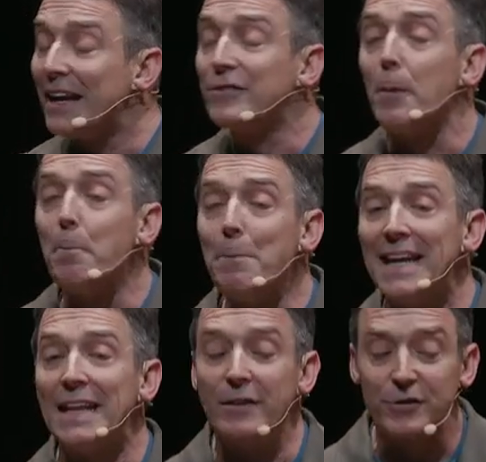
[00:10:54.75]
It's a
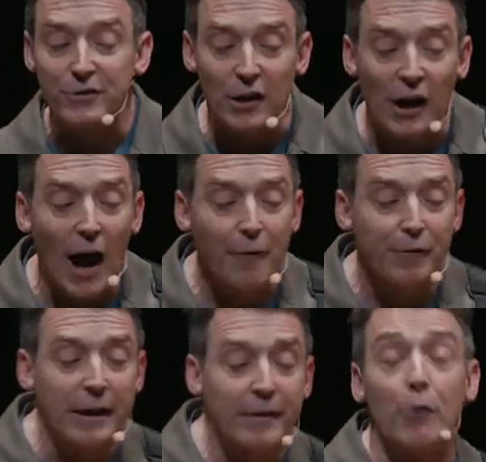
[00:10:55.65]
meaningless
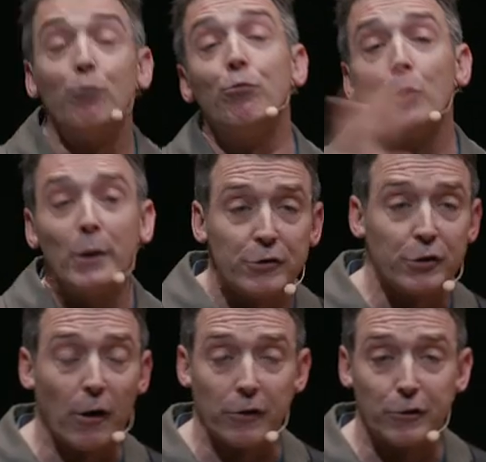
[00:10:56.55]
cacophony that
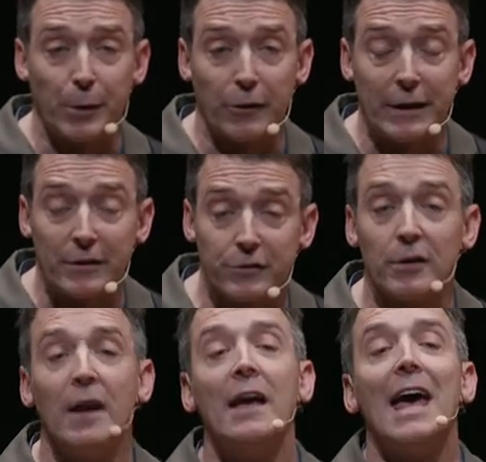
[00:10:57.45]
ruins our
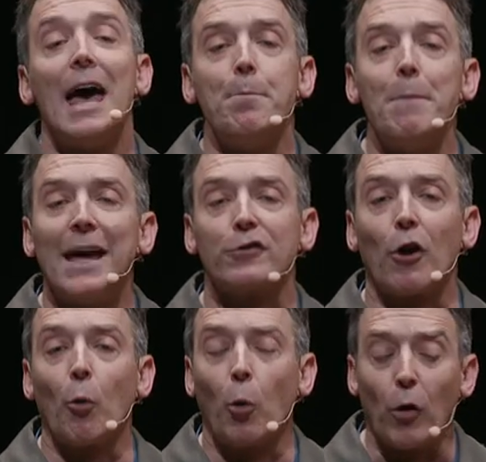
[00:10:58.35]
experience and makes
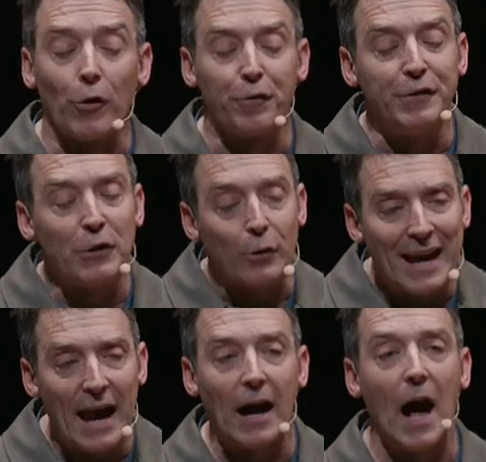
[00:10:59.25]
our world feel
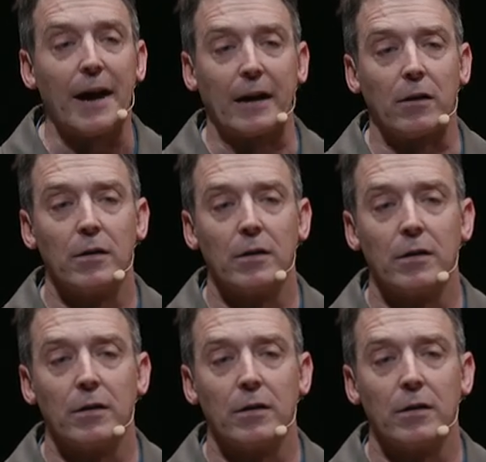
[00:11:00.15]
chaotic.